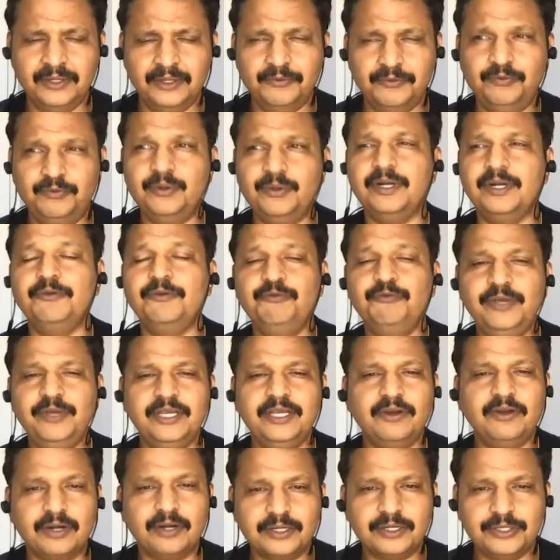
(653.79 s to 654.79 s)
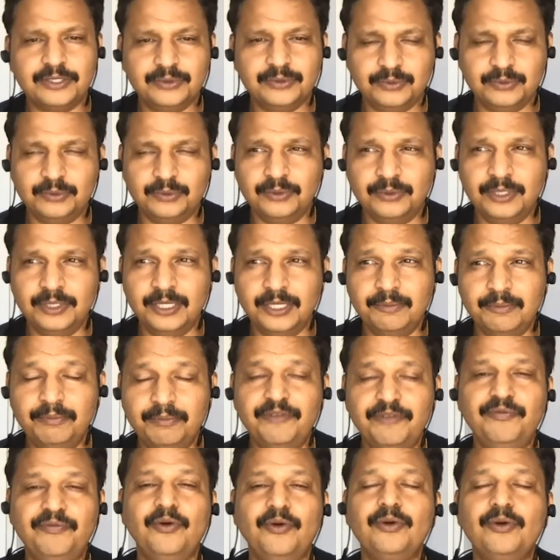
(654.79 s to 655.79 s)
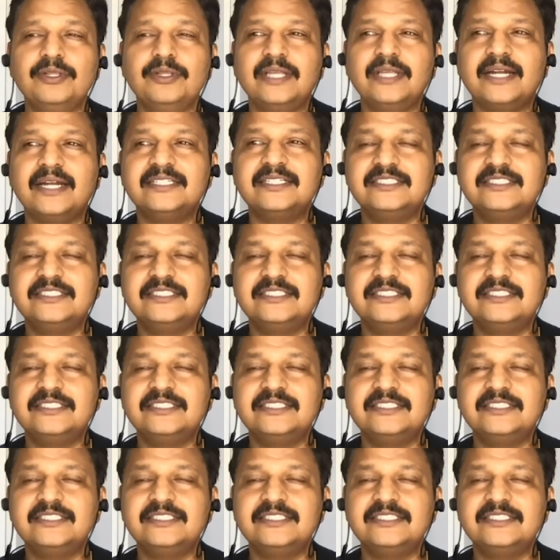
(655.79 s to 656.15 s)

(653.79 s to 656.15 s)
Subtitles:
for a week or two before that